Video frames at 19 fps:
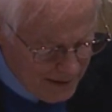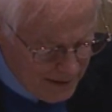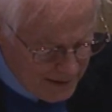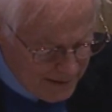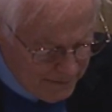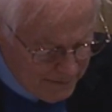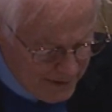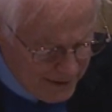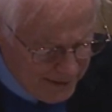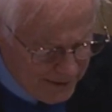
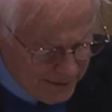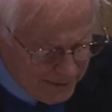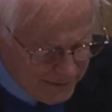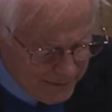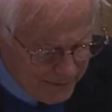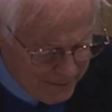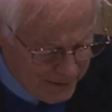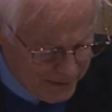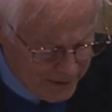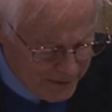Many are
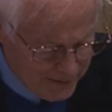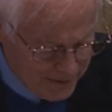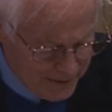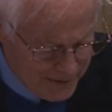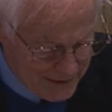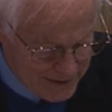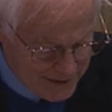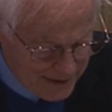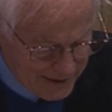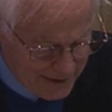familiar with the
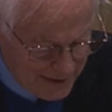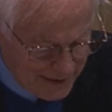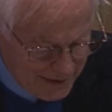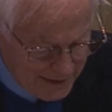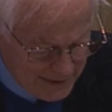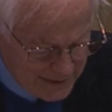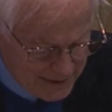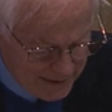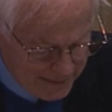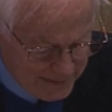saying,
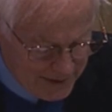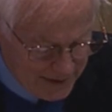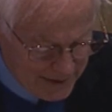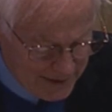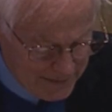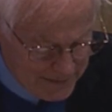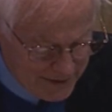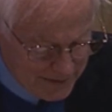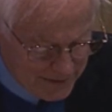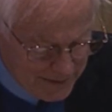
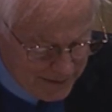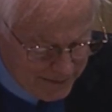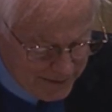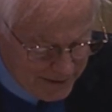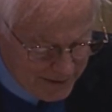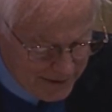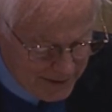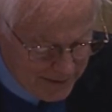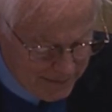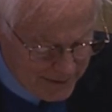sometimes
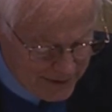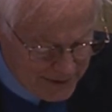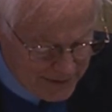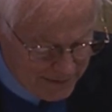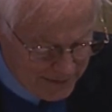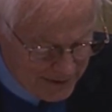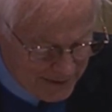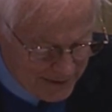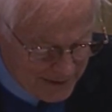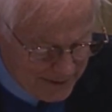attributed to
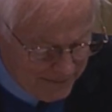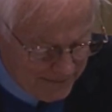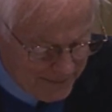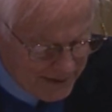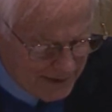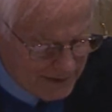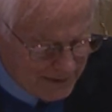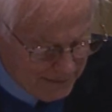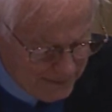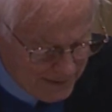Bismarck,
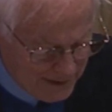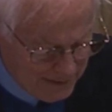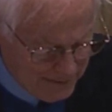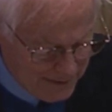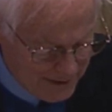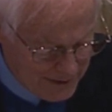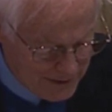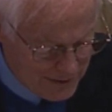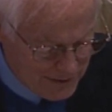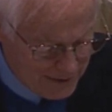that the
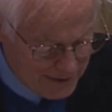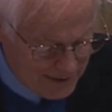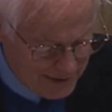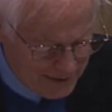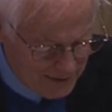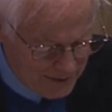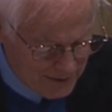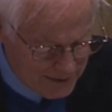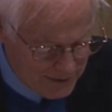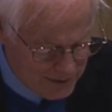public should not
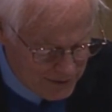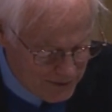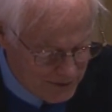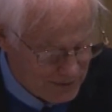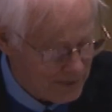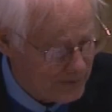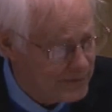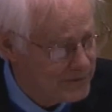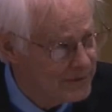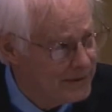look too
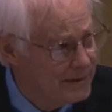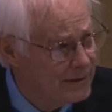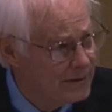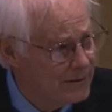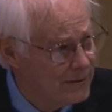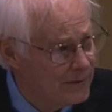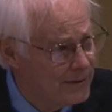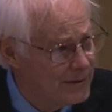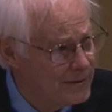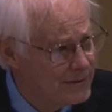closely at
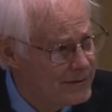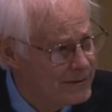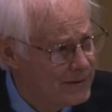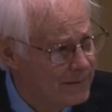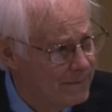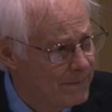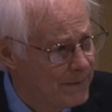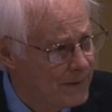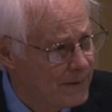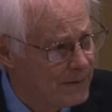laws
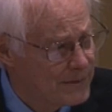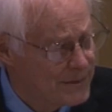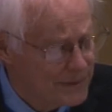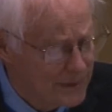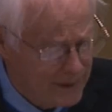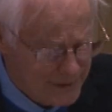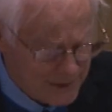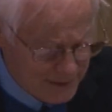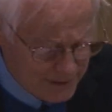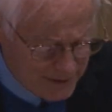or
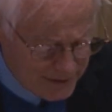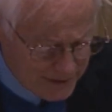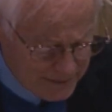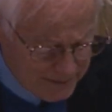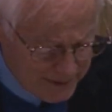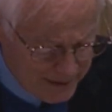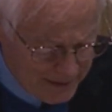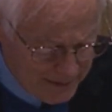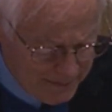sausages being